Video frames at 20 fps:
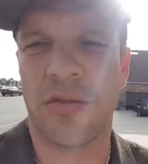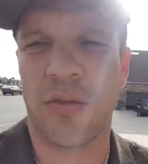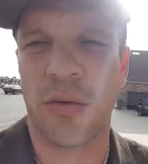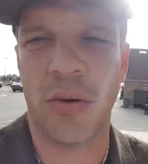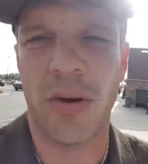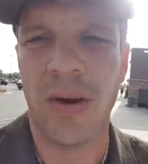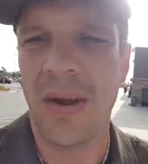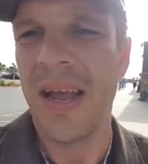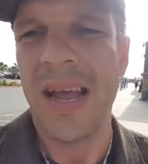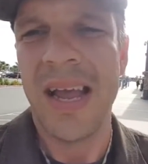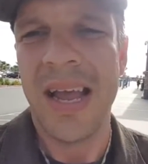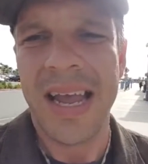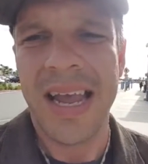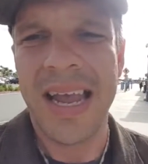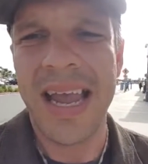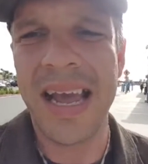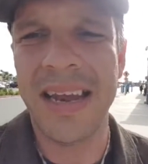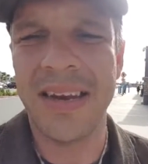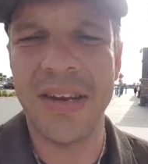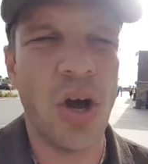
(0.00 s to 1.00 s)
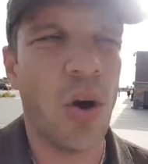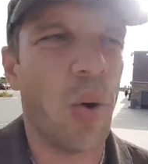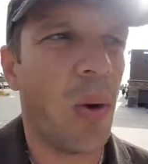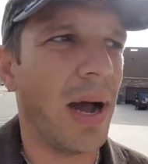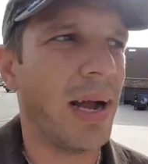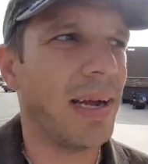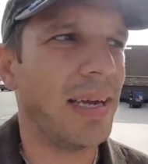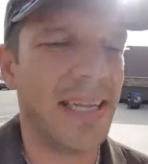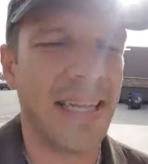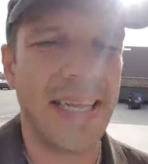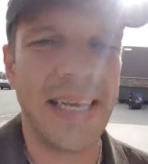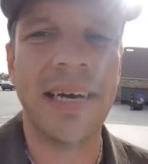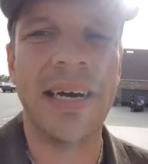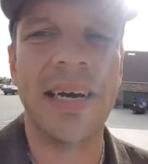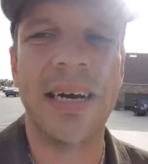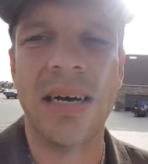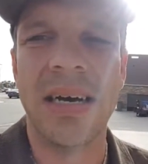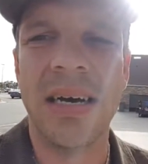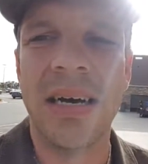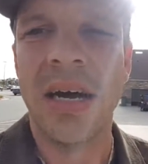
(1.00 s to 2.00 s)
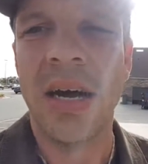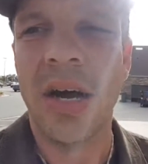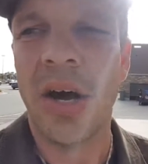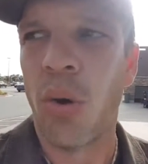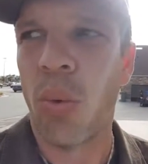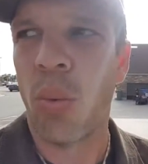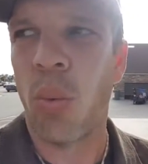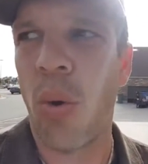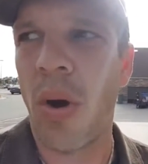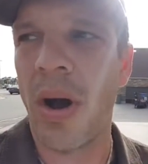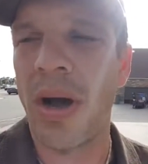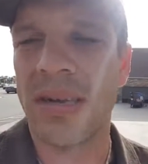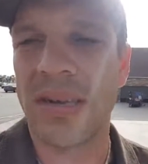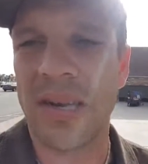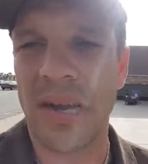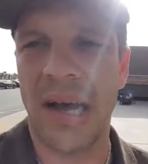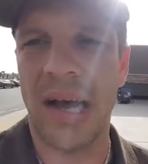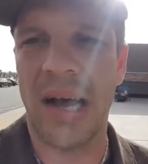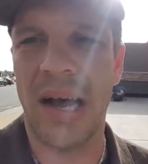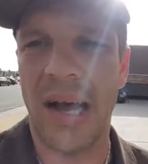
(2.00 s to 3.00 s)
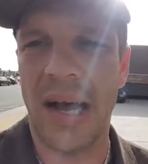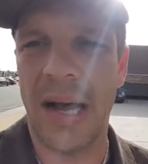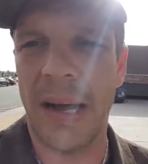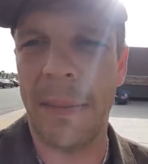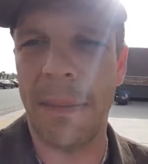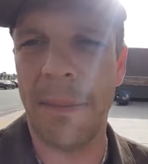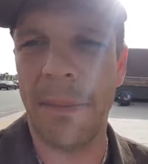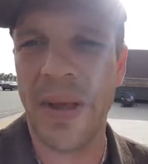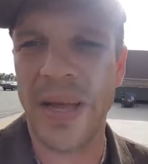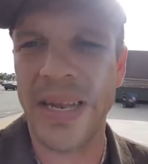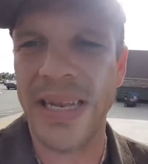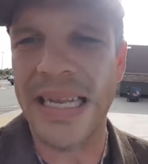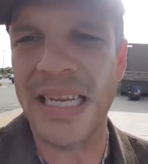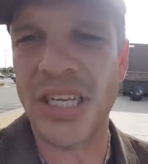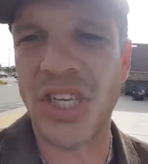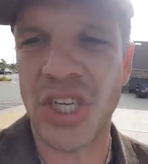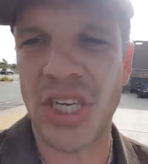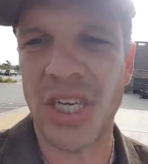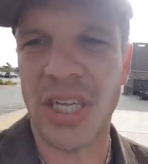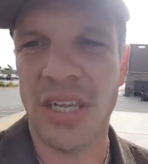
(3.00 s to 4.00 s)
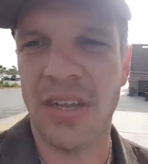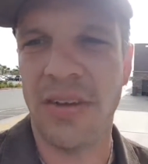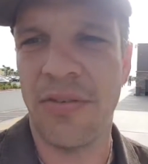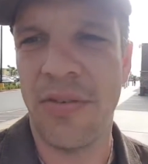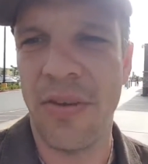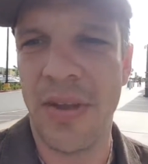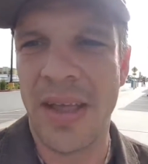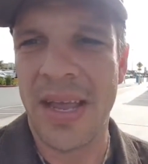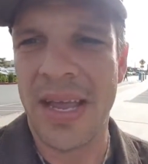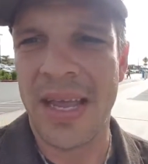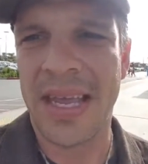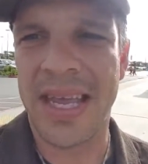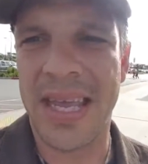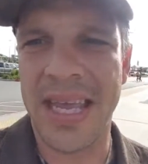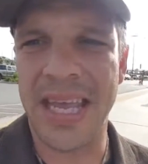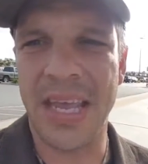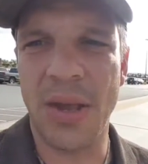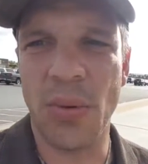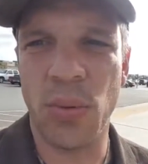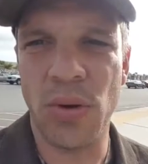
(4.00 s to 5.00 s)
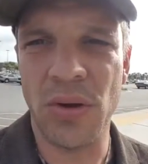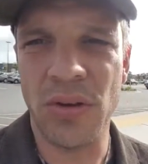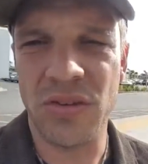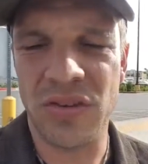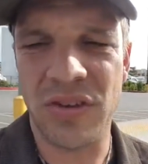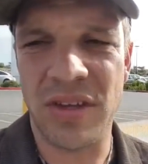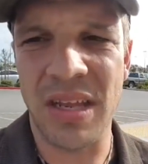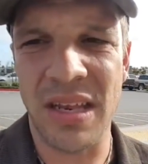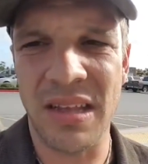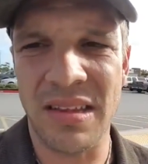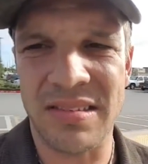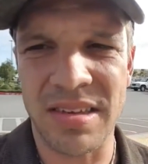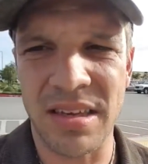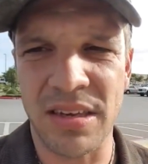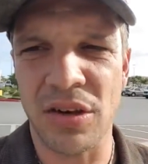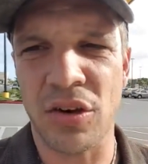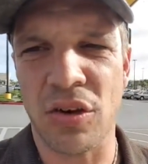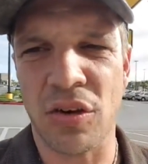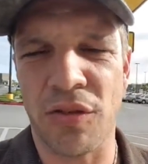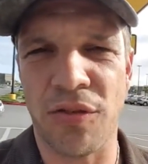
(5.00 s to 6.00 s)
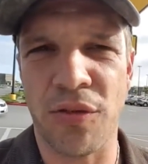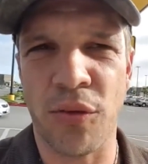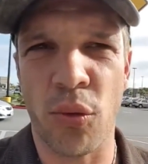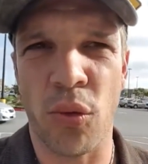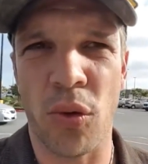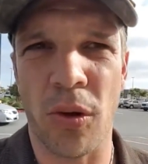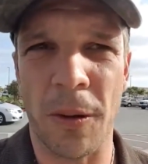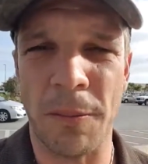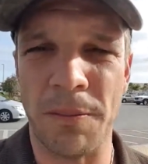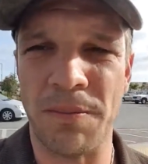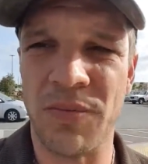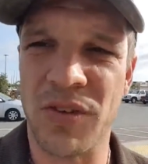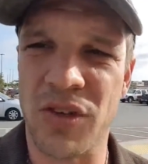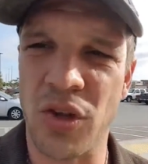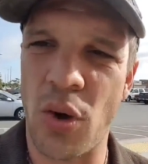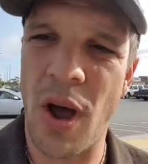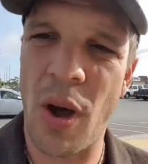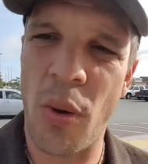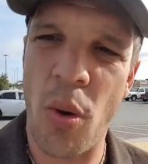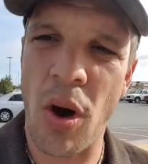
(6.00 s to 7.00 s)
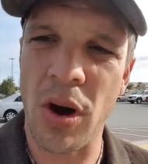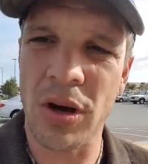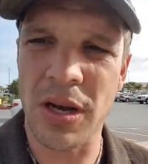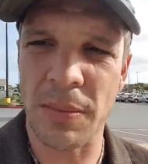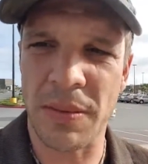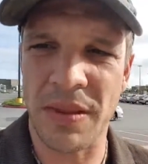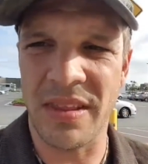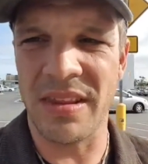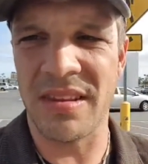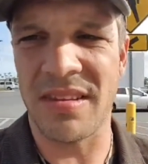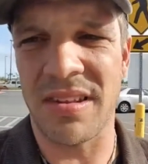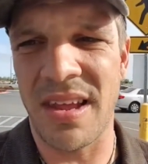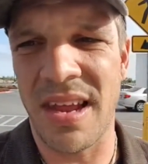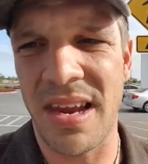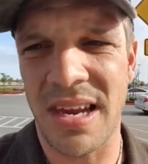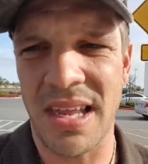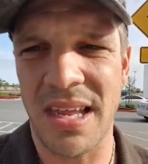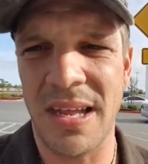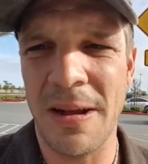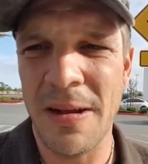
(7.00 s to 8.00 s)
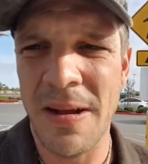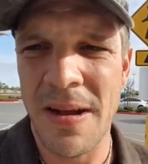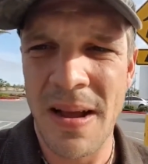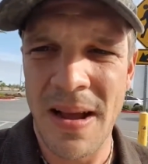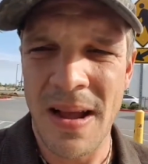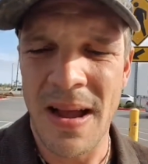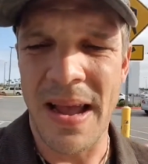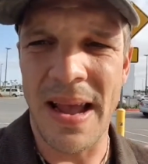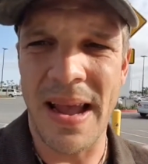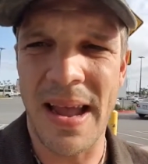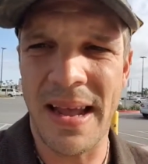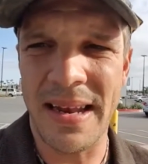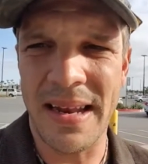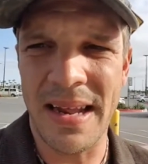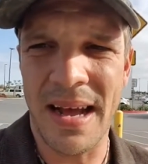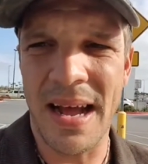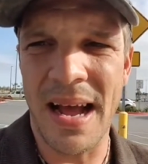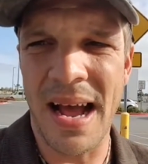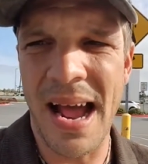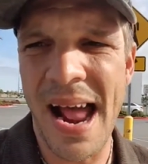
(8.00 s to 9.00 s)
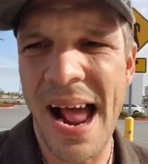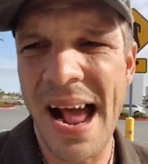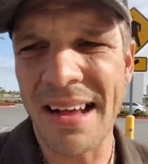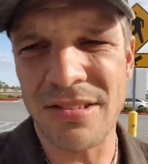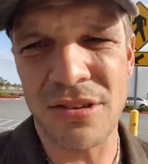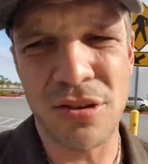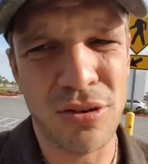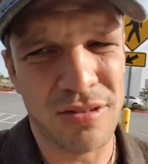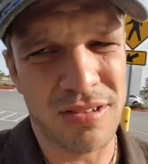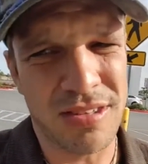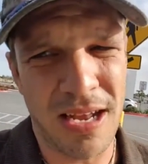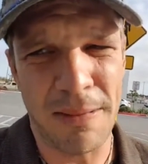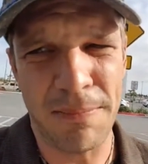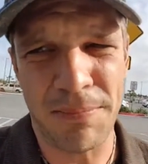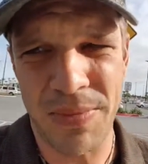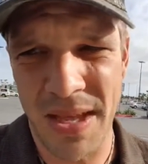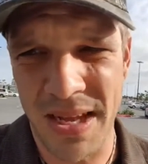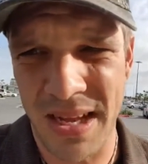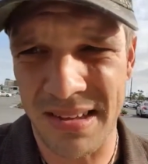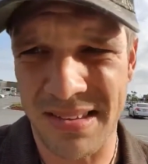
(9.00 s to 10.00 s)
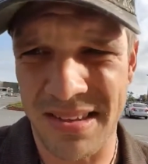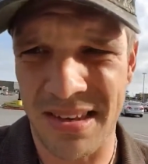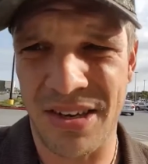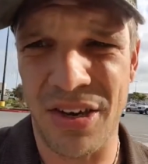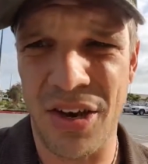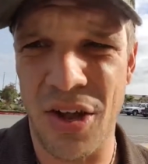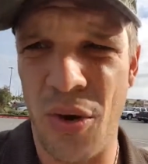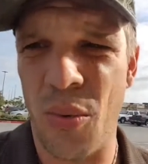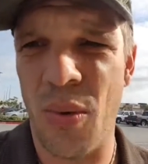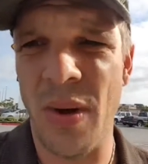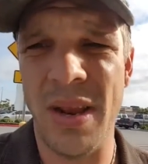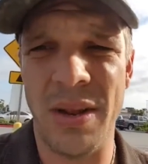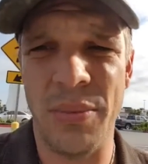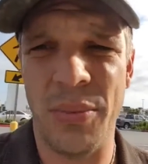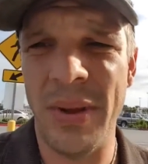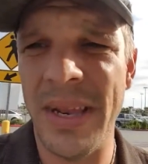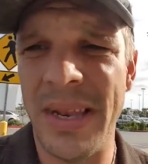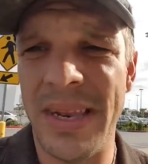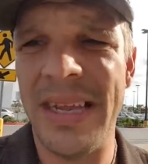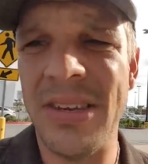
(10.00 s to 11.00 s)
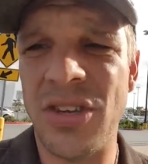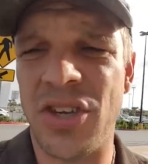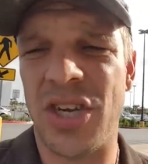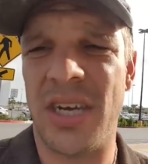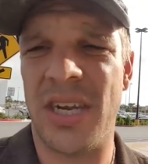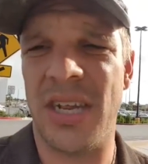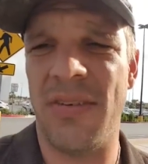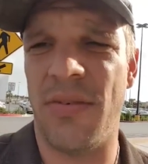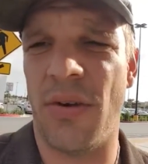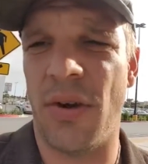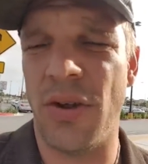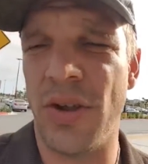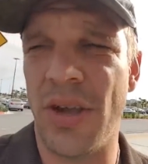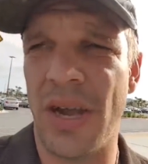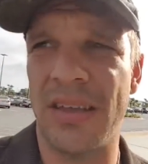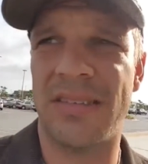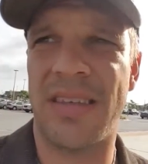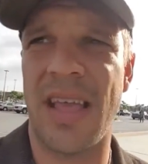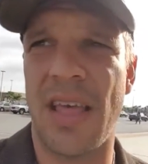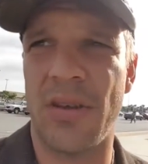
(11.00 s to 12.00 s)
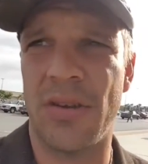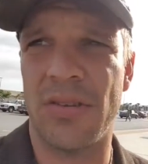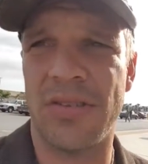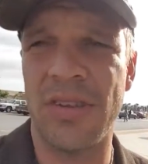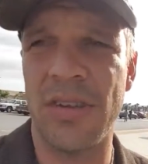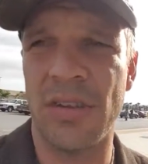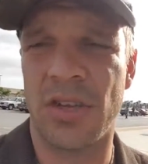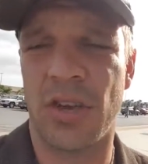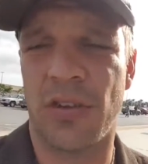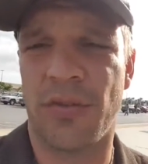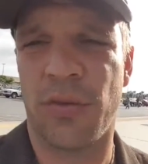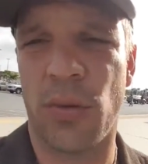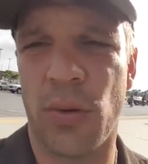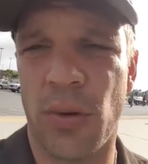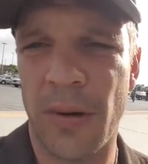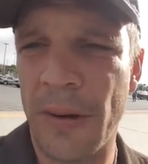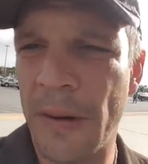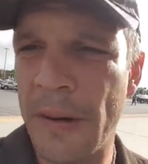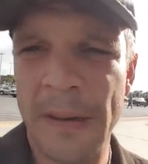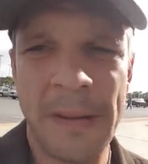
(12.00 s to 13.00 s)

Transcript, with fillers: for? He had no idea what um, initiative he was getting signatures for. So I walked up to this lady. And uh, I asked her the same thing. I said, you know, what what initiative are you guys gathering signatures for?